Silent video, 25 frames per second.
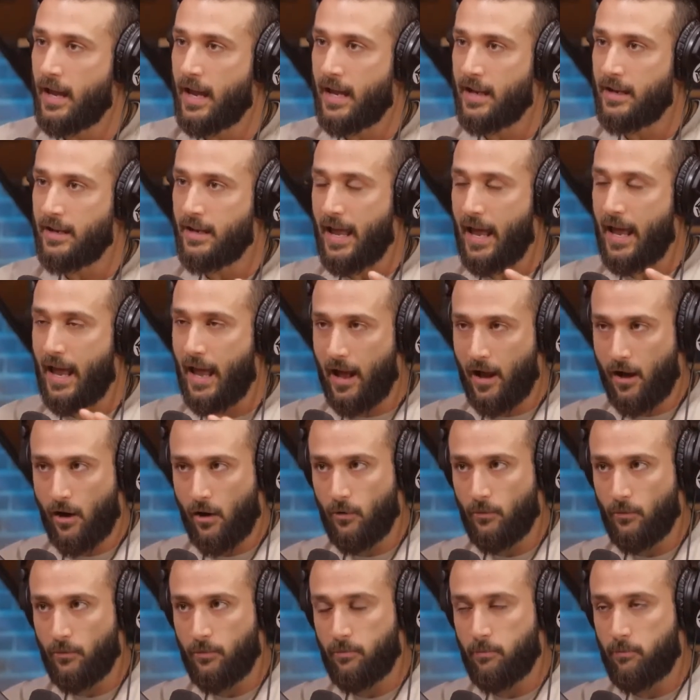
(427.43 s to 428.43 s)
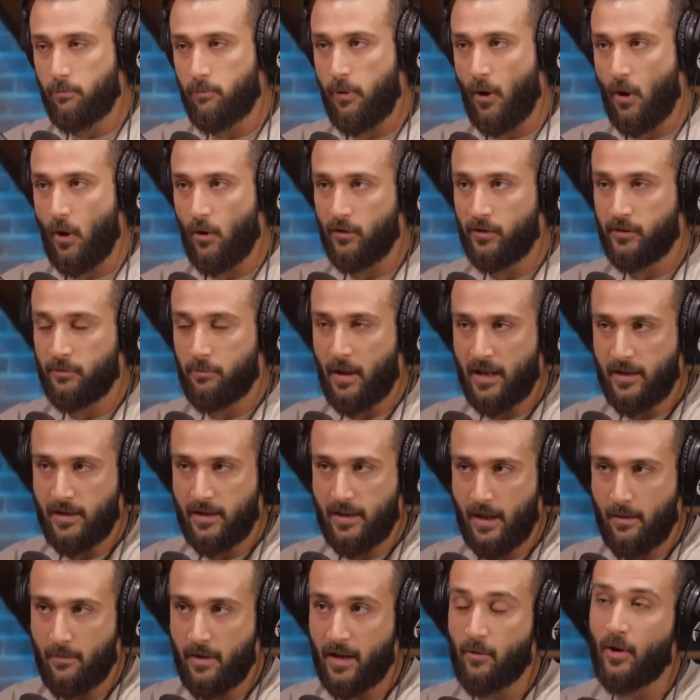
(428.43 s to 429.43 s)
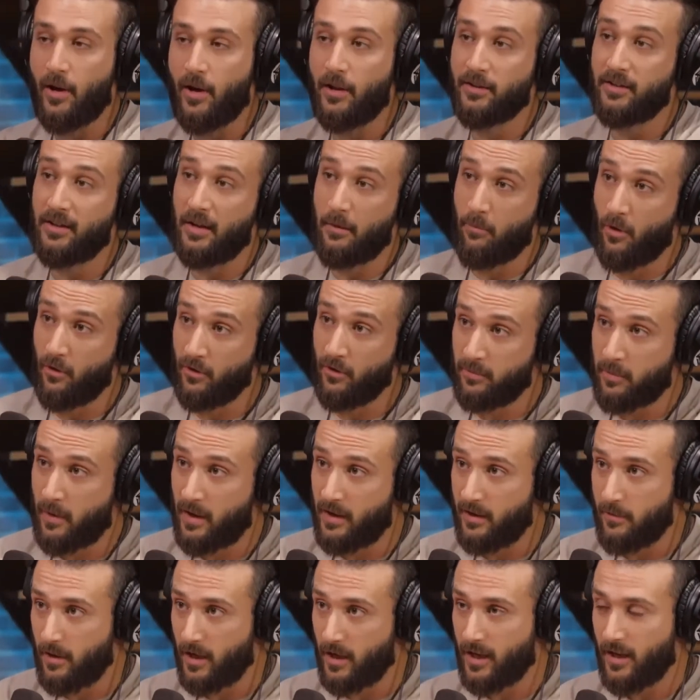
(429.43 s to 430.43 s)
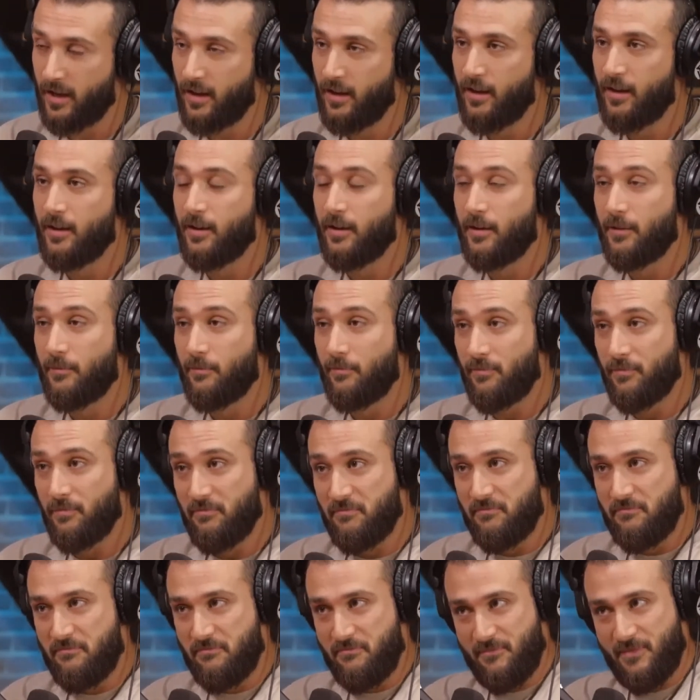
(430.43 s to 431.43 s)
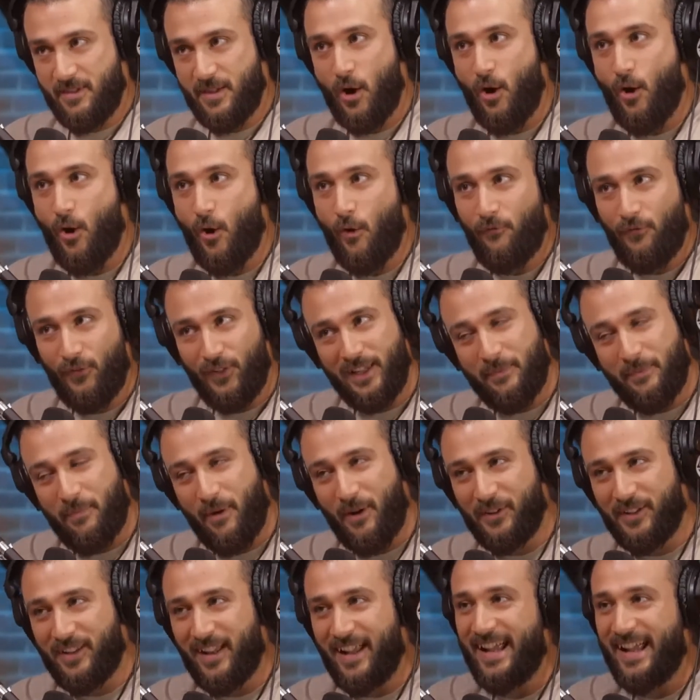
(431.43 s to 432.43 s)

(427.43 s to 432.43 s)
And now post-pandemic, well, I'll say post-pandemic, hopefully,